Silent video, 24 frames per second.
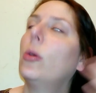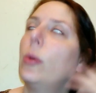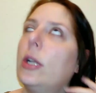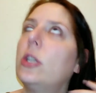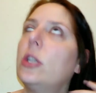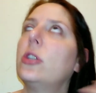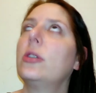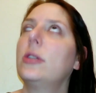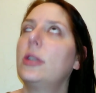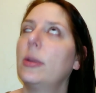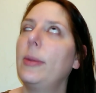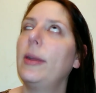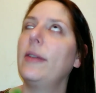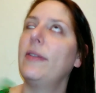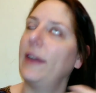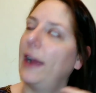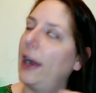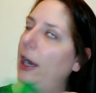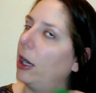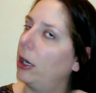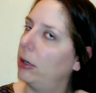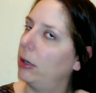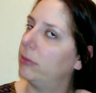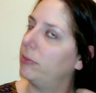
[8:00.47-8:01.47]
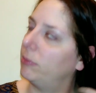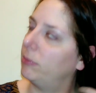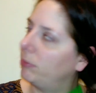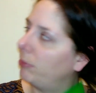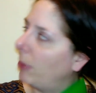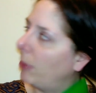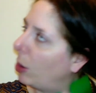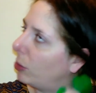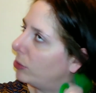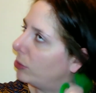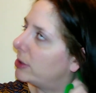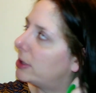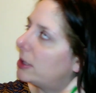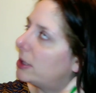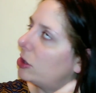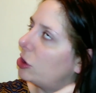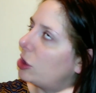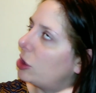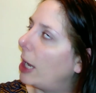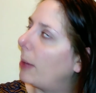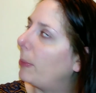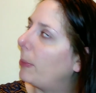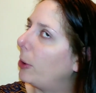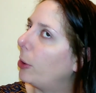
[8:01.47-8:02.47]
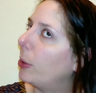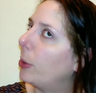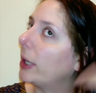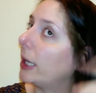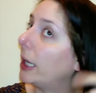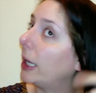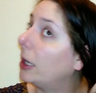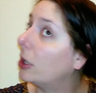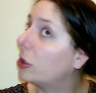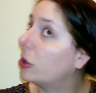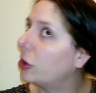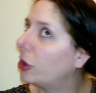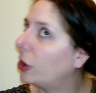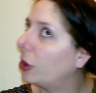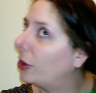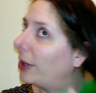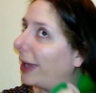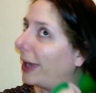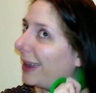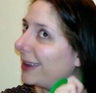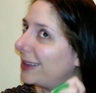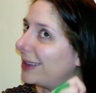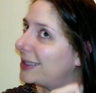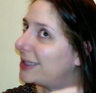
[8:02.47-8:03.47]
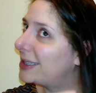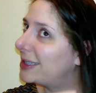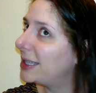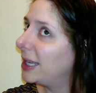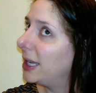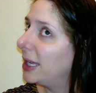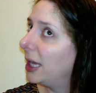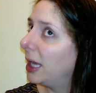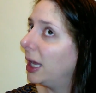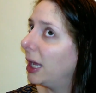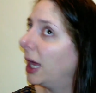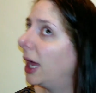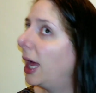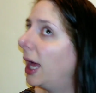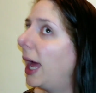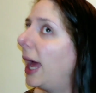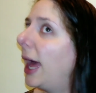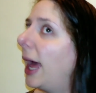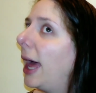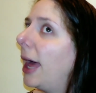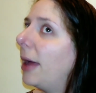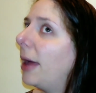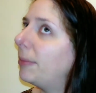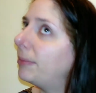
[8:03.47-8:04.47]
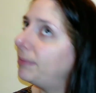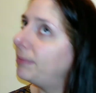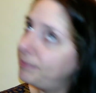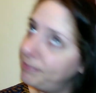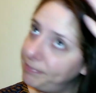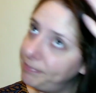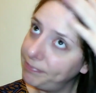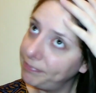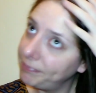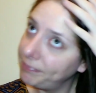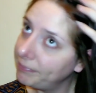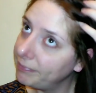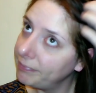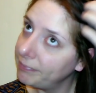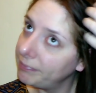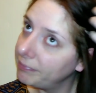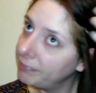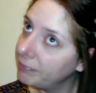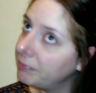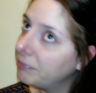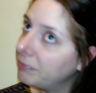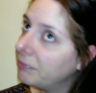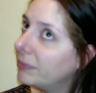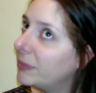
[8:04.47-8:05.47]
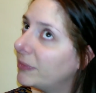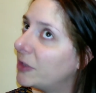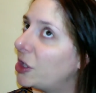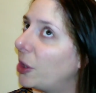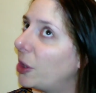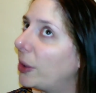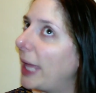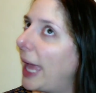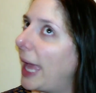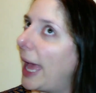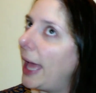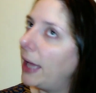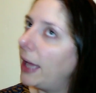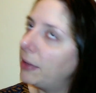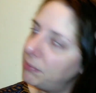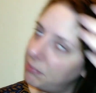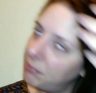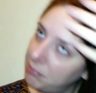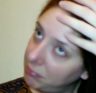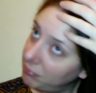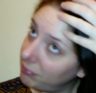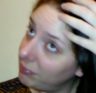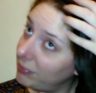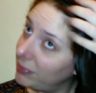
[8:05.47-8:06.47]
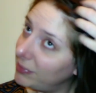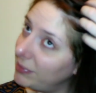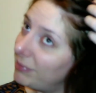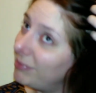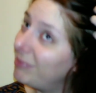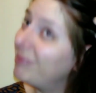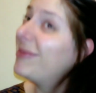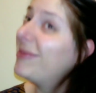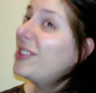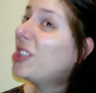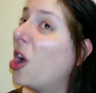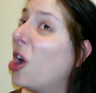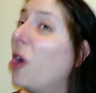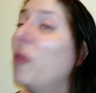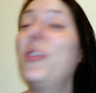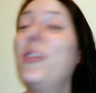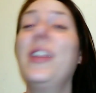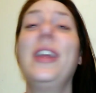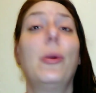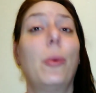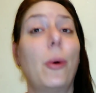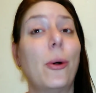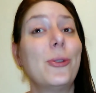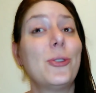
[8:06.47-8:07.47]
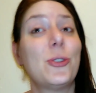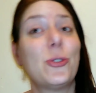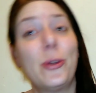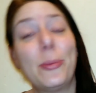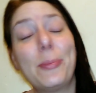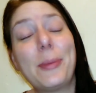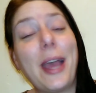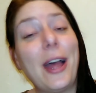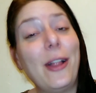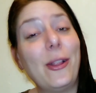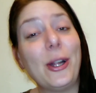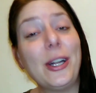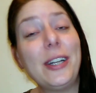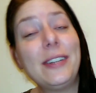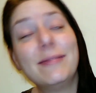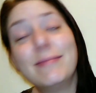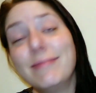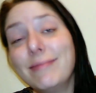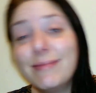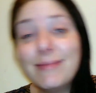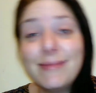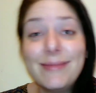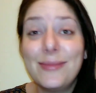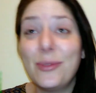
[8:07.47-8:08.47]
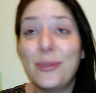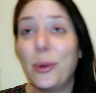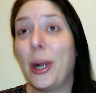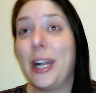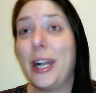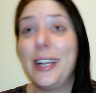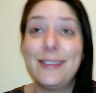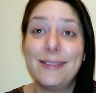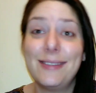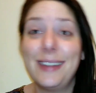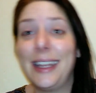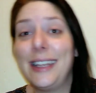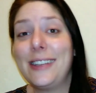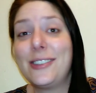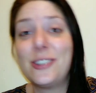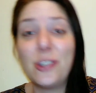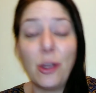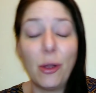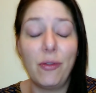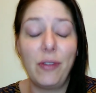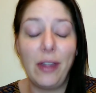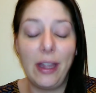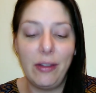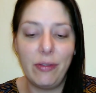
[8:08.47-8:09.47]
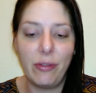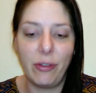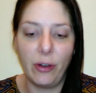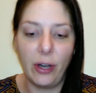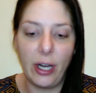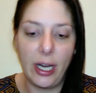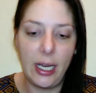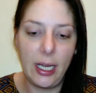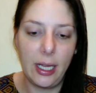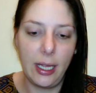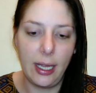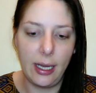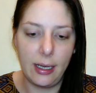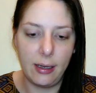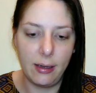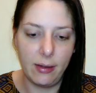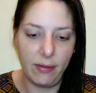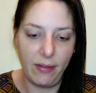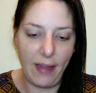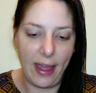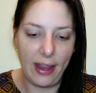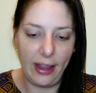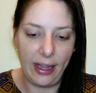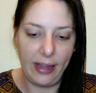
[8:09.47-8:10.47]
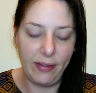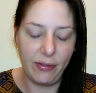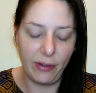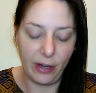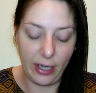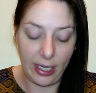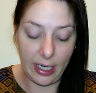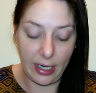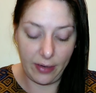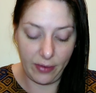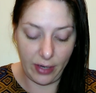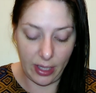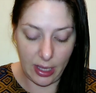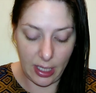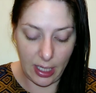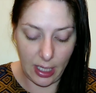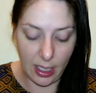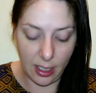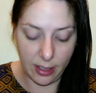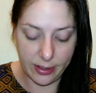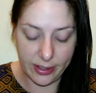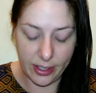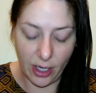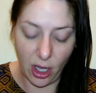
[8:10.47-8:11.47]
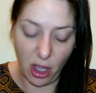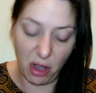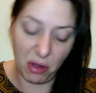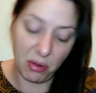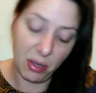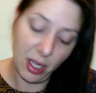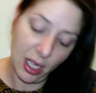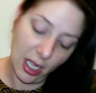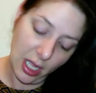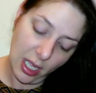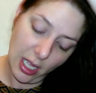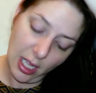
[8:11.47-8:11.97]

which, to be fair, most shampoo and conditioner does. Um, so yeah, hopefully it won't strip color where it is sulfate free and phthalate free and everything. So,